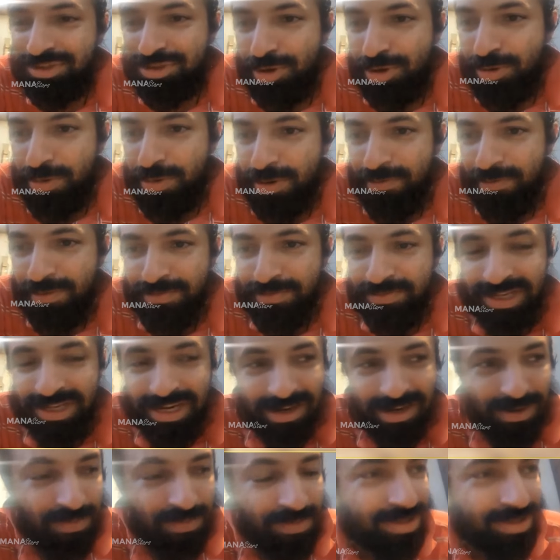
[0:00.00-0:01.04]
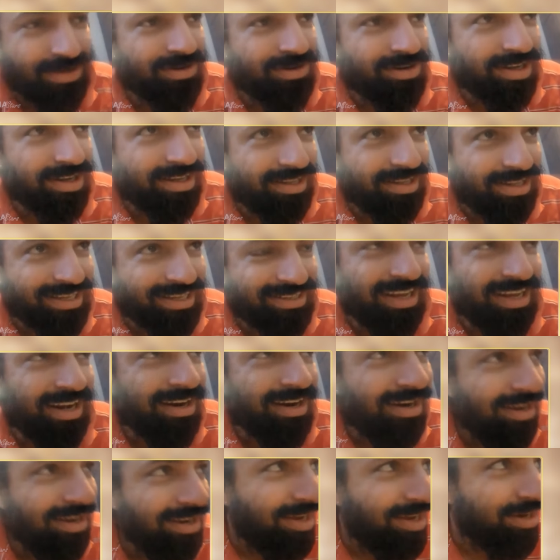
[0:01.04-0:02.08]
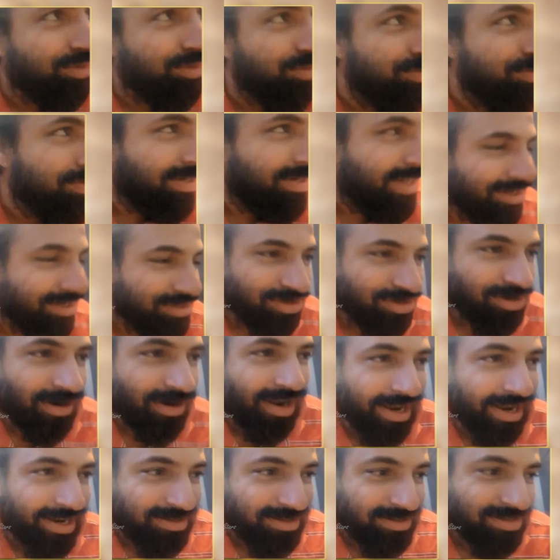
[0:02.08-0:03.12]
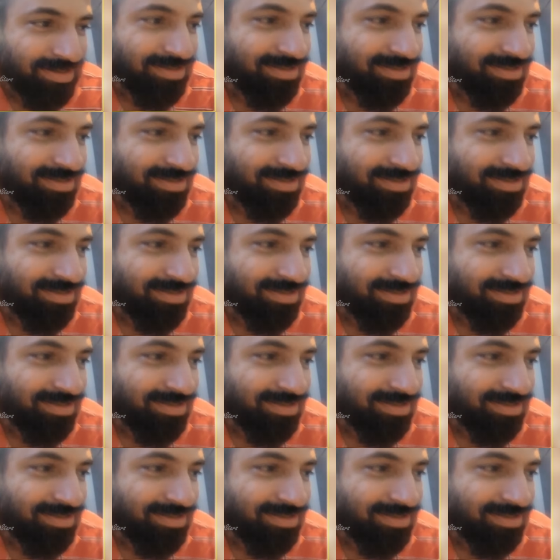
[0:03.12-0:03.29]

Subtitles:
Shobhna ma'am set me dunte, like suddenly like 2-3 extra lights